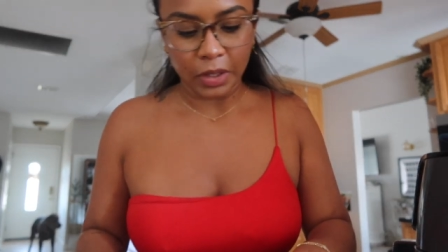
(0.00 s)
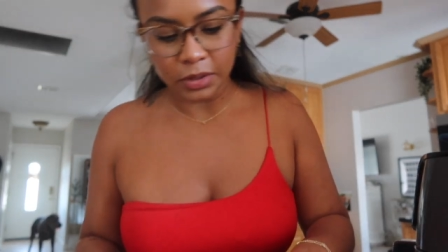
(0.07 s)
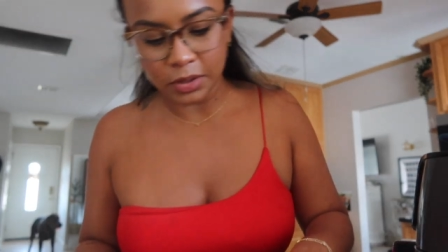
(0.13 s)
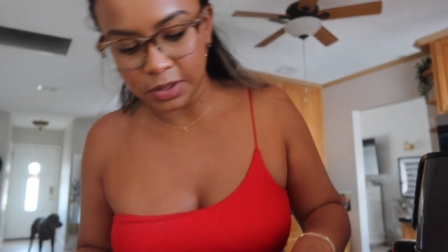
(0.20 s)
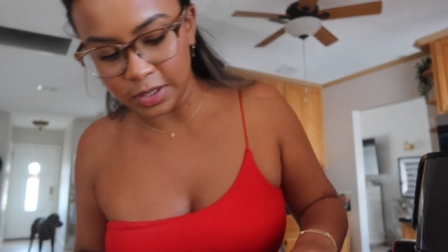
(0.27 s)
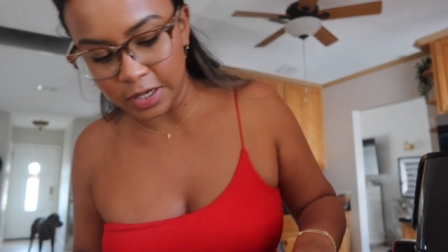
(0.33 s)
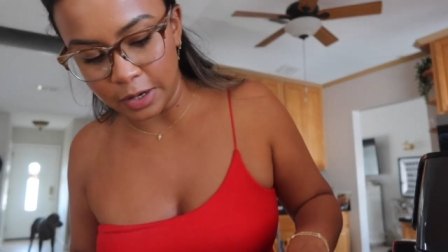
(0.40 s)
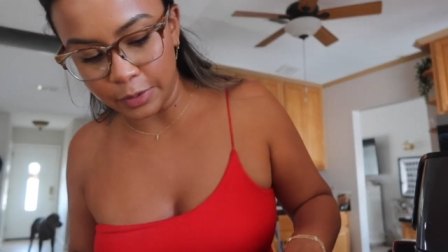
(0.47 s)

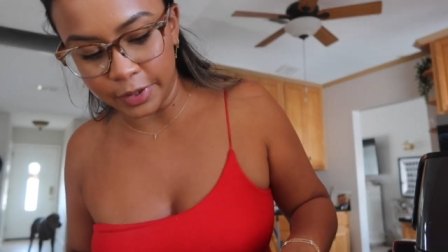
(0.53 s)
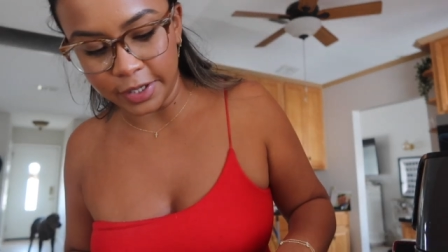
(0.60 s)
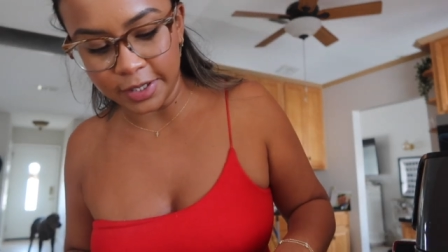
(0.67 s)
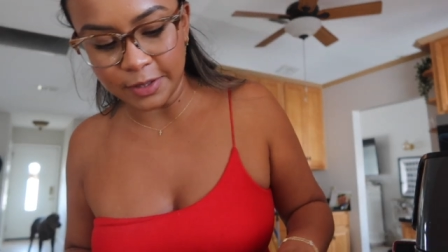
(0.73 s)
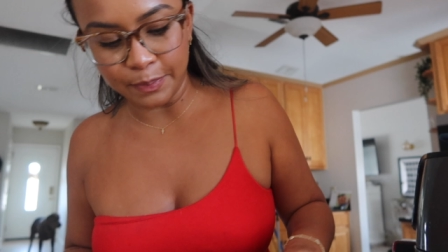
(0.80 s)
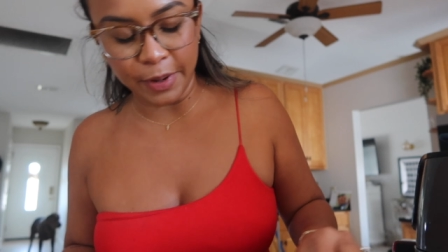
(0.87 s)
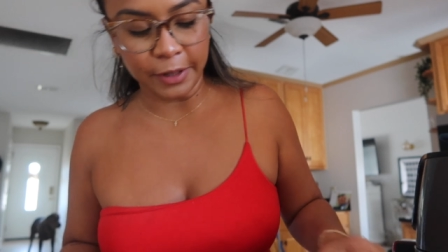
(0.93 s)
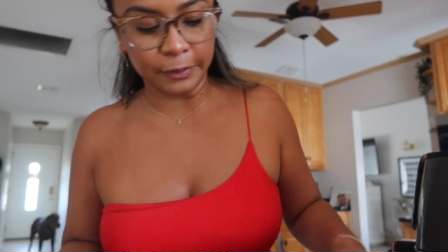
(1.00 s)
to see how it
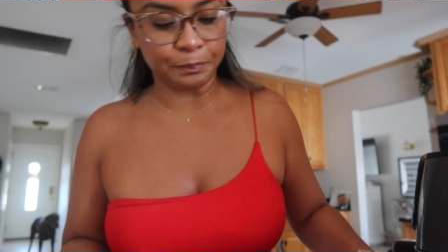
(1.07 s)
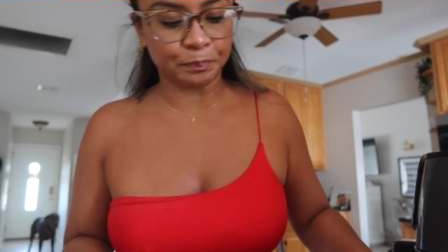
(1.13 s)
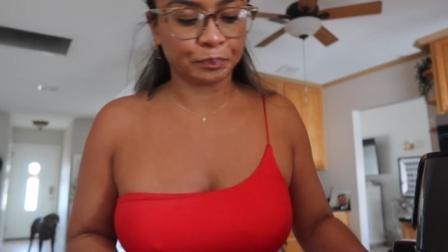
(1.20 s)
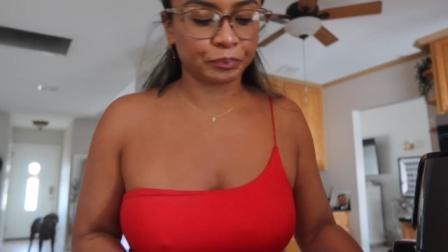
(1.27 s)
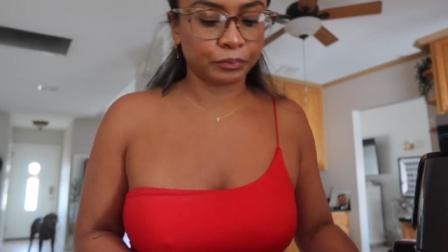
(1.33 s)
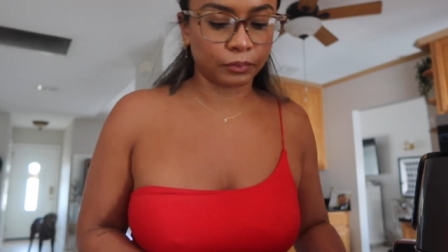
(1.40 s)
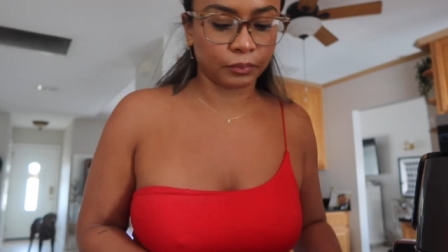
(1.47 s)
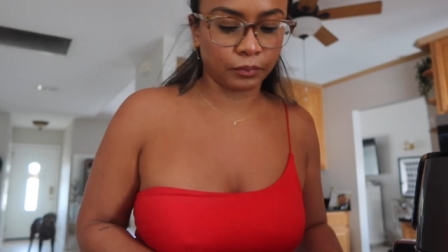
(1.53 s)
is, but
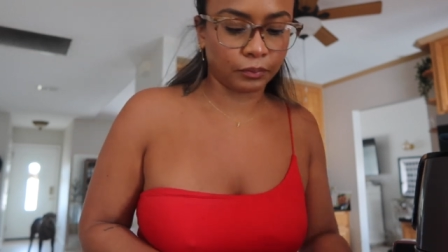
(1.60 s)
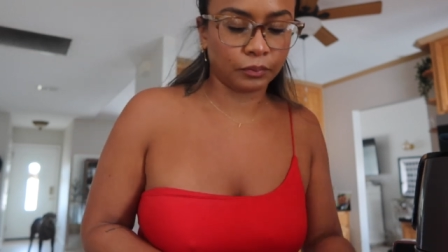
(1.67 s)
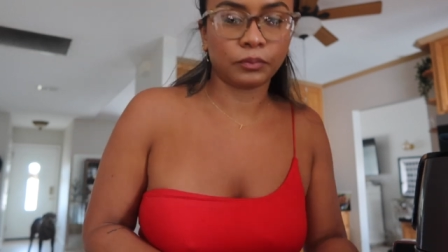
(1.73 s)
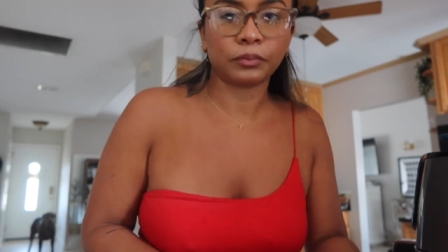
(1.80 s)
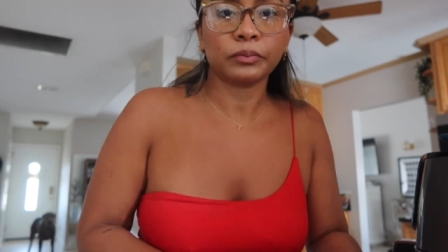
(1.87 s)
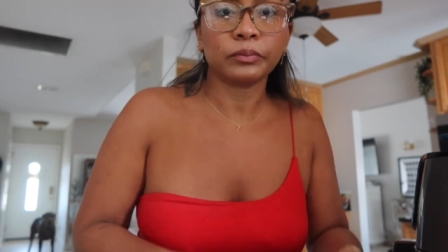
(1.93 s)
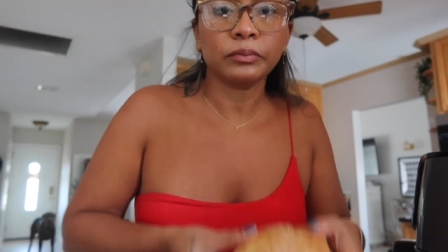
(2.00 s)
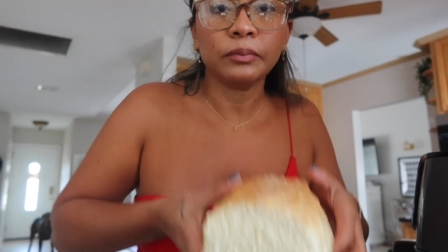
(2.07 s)

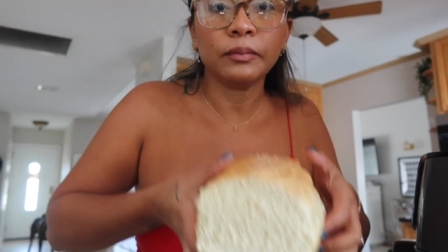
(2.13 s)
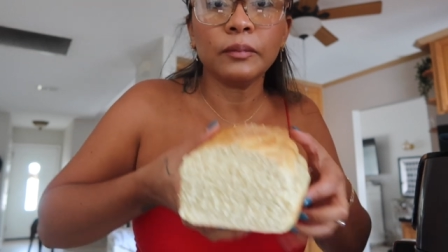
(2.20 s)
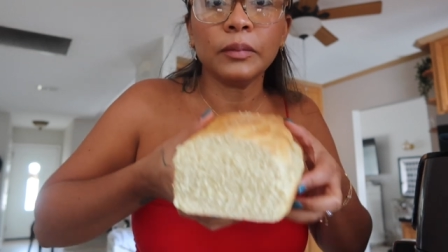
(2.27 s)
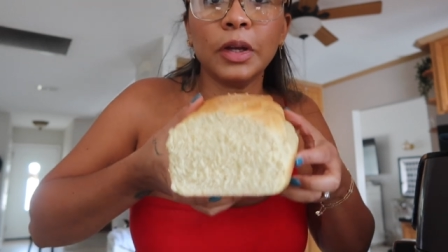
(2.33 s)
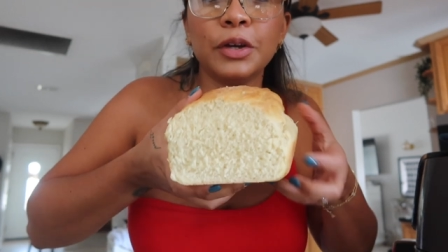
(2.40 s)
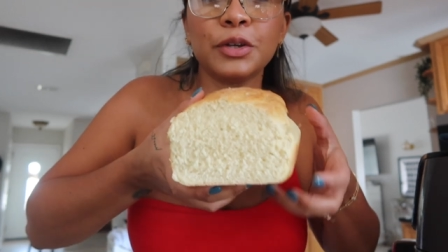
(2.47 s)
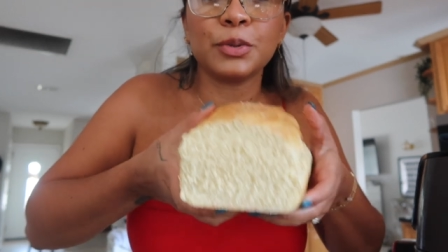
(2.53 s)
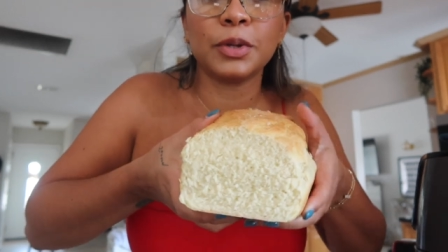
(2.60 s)

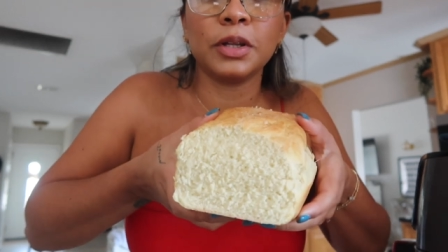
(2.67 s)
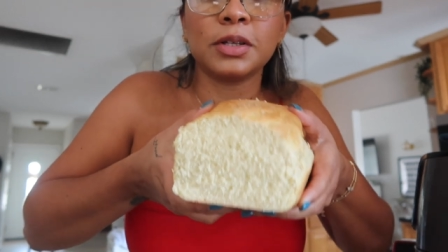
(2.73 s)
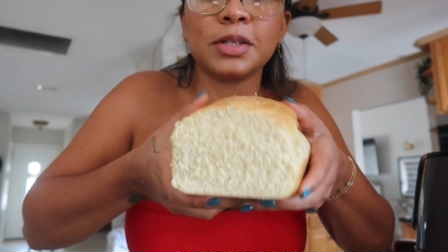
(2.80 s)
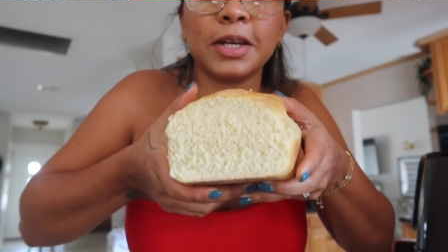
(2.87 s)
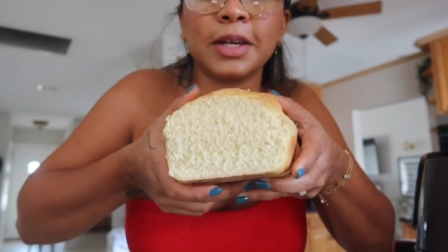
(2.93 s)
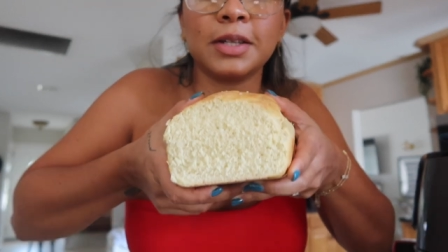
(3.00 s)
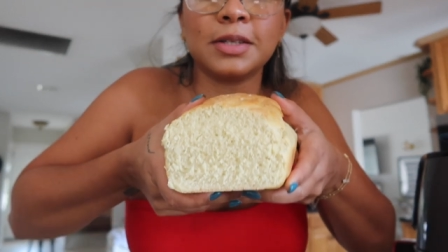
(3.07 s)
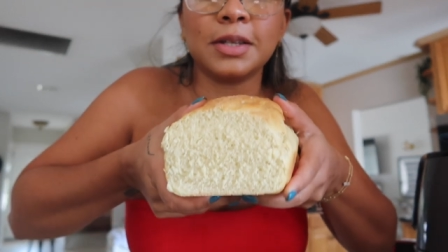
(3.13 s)
here's what it looks
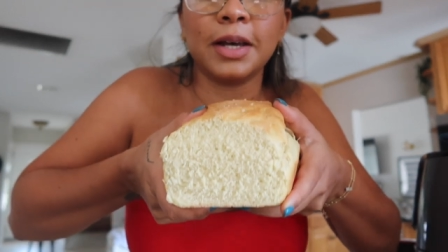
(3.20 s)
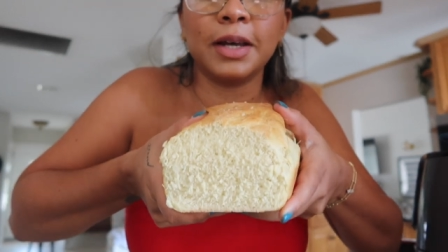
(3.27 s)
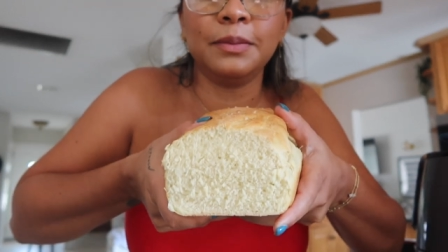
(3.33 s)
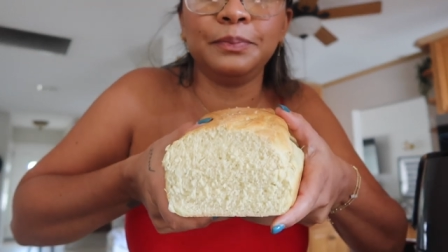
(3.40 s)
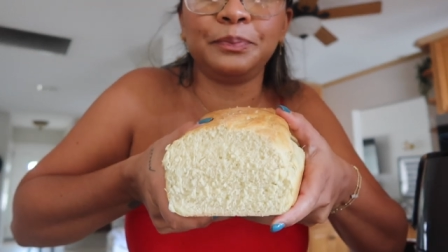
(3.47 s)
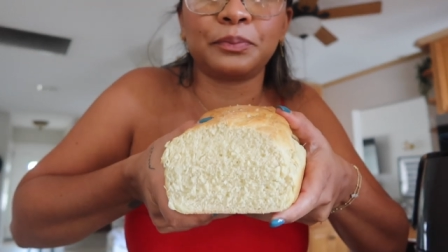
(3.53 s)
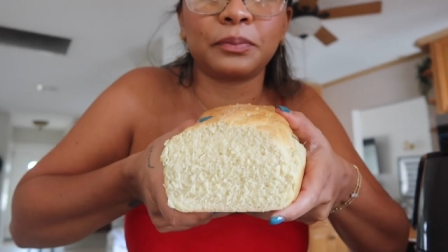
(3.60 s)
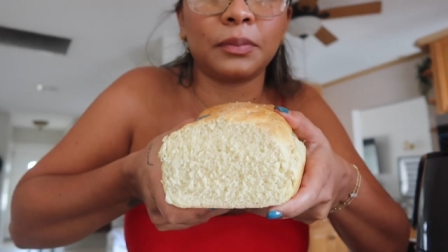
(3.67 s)
like
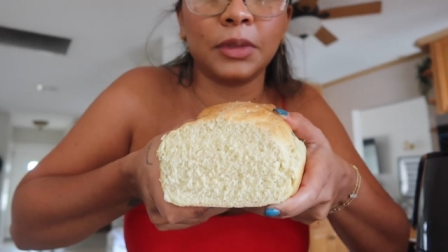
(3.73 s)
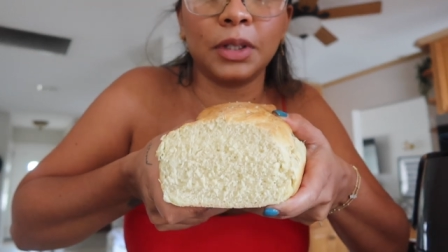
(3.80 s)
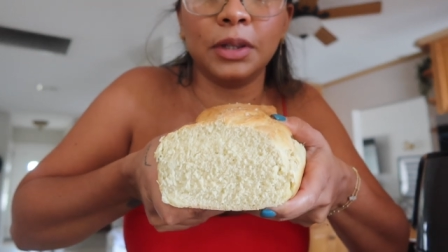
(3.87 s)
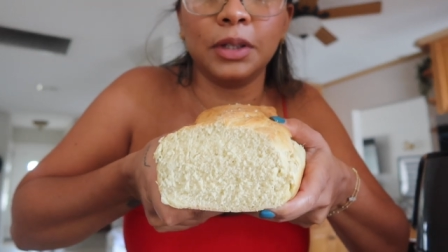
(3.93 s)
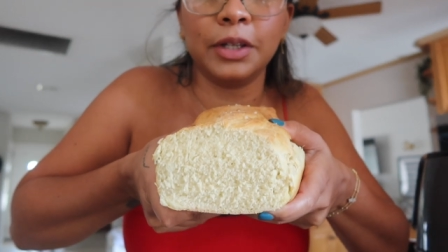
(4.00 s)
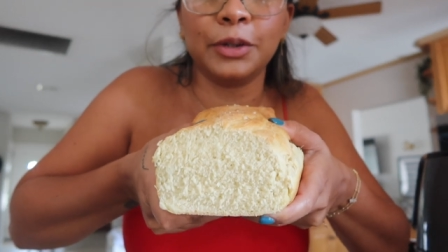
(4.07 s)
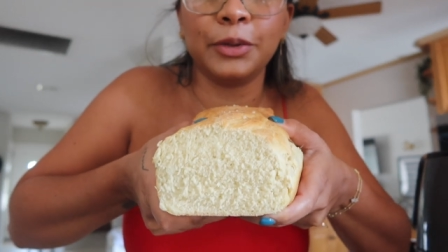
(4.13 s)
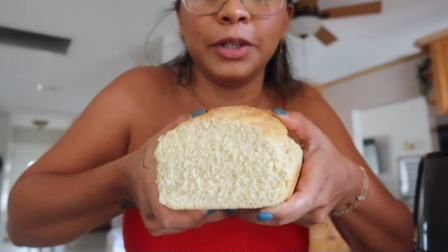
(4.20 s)
inside.
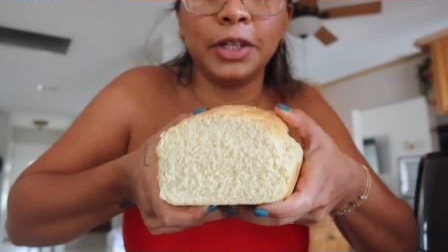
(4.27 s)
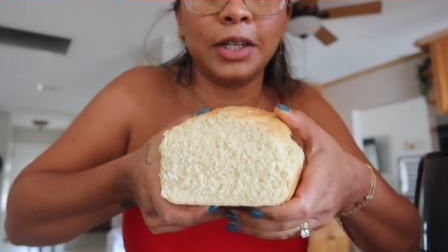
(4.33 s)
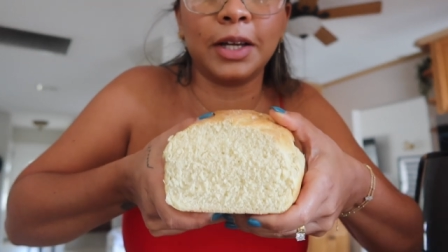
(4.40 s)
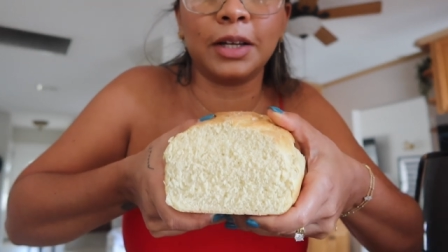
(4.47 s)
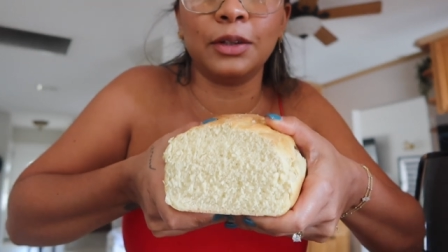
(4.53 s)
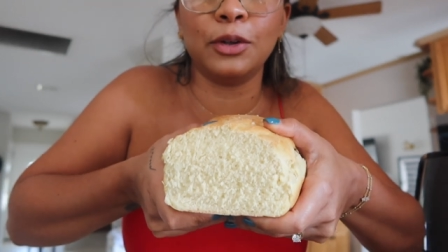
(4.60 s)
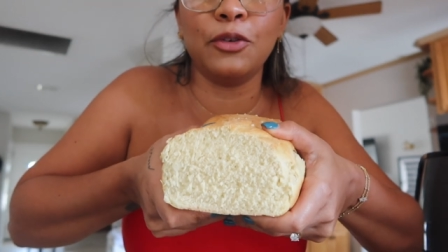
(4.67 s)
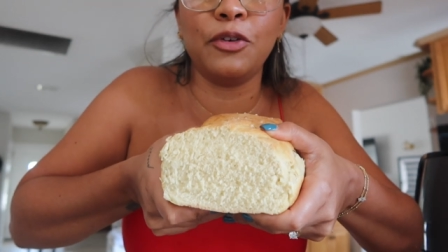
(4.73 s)
Literally
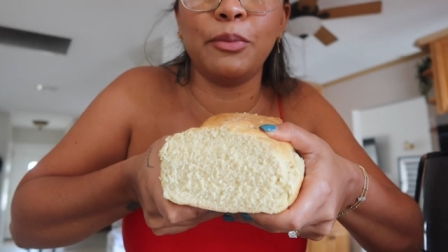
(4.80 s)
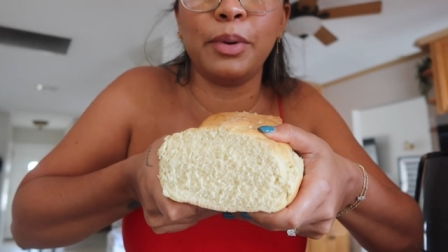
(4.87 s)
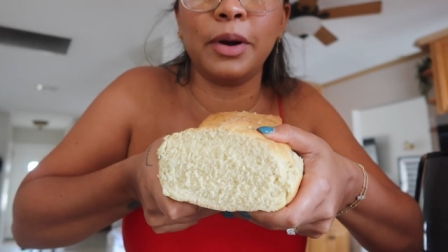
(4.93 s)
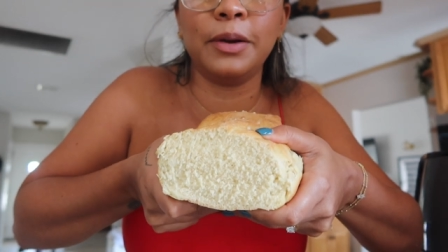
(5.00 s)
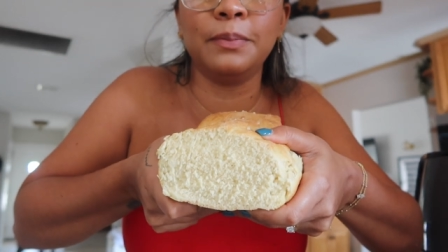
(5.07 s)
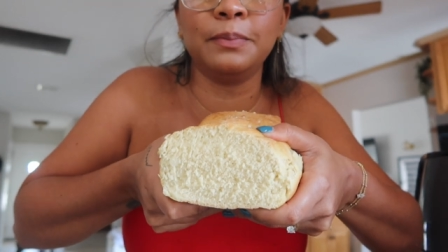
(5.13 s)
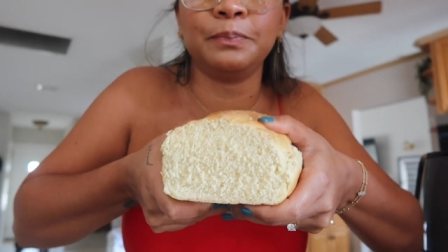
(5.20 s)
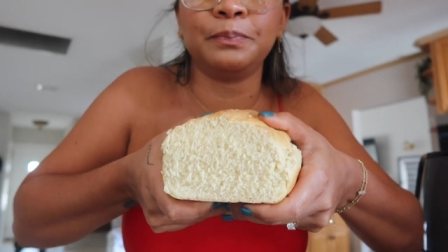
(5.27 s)
like a loaf of
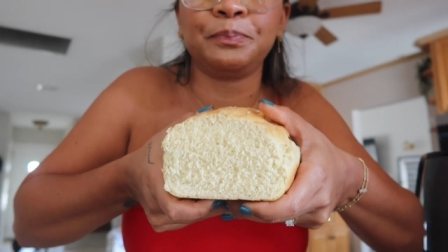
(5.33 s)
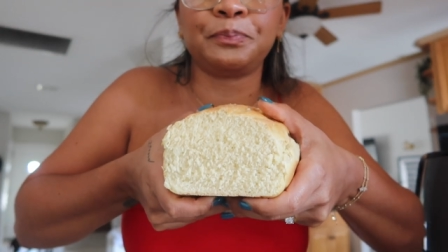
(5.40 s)
bread.